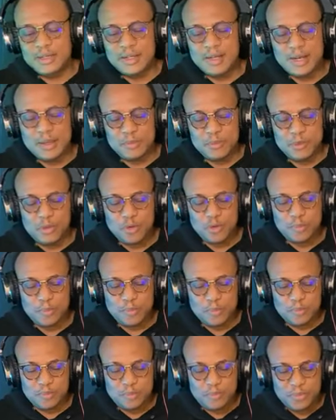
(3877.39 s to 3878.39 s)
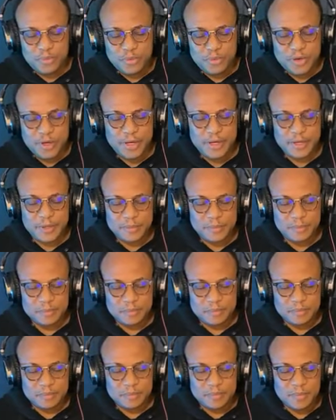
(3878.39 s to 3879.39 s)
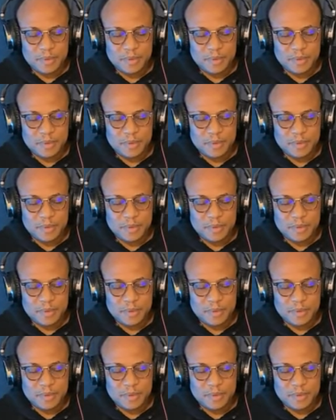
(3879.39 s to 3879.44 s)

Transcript: take time to pray.